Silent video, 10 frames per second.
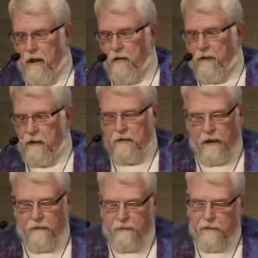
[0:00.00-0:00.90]
Many of
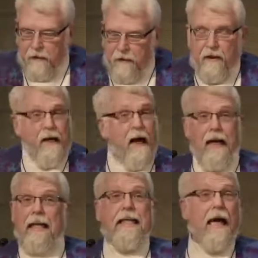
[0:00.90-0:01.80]
us have
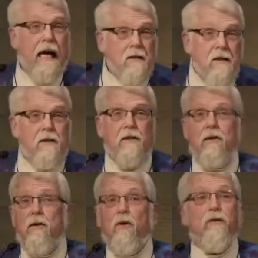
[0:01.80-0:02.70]
not had
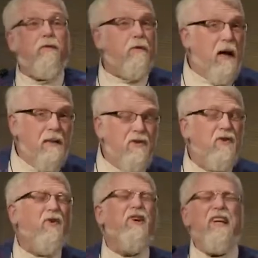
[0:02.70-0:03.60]
guests or
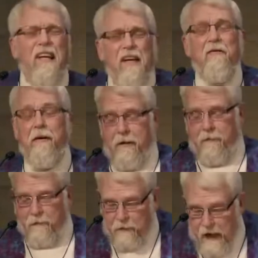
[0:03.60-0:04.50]
friends or
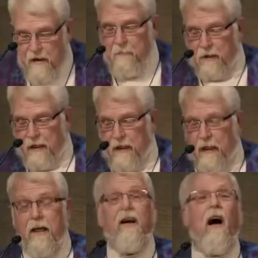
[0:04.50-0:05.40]
even
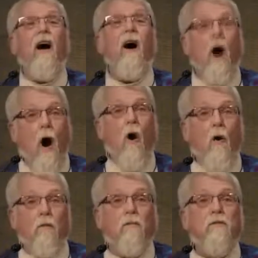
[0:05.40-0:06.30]
family in our
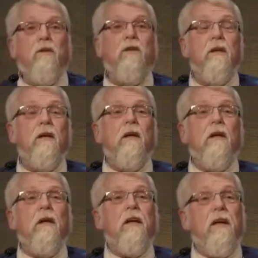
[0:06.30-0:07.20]
homes
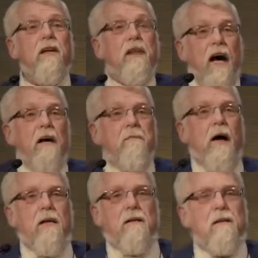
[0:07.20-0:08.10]
in
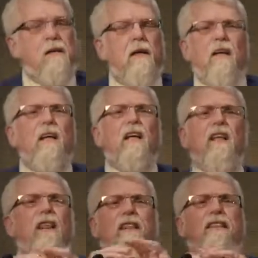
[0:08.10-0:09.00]
9 months.
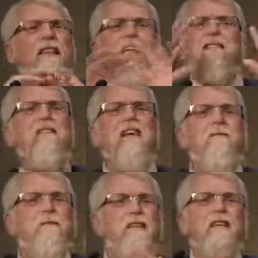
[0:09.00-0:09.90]
That
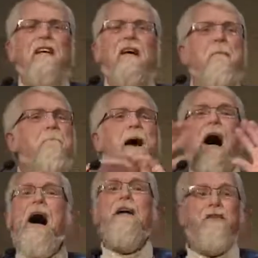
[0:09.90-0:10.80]
seems
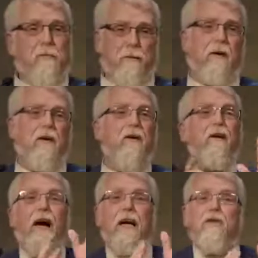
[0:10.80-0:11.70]
impossible.
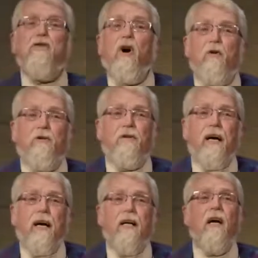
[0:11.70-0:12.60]
If I had told
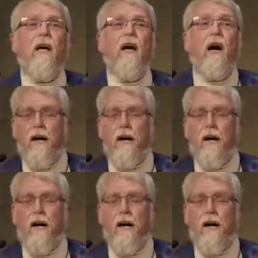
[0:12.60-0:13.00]
you that